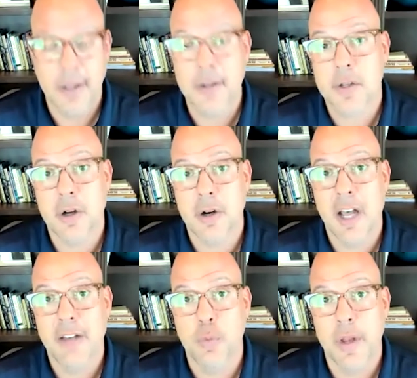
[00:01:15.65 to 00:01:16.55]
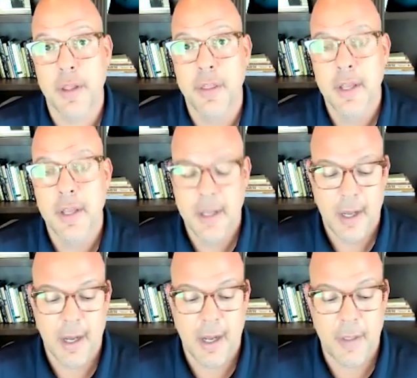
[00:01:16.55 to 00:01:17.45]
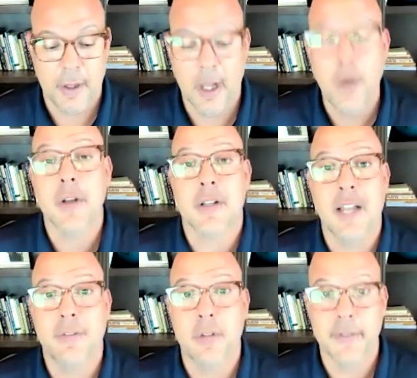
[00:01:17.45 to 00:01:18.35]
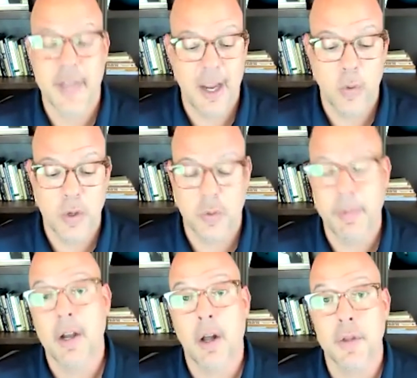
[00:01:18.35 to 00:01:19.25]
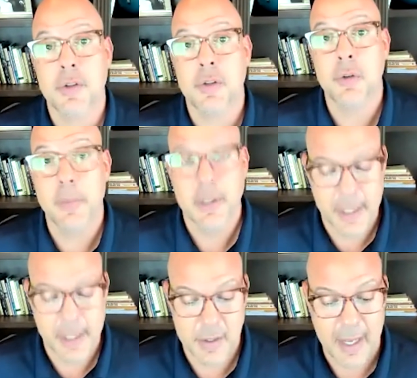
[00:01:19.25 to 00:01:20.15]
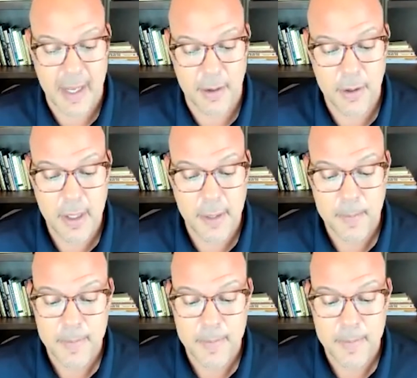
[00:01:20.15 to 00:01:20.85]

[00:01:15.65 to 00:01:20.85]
Let's start off with the lowest level of care, which would be called the Suitability Standard.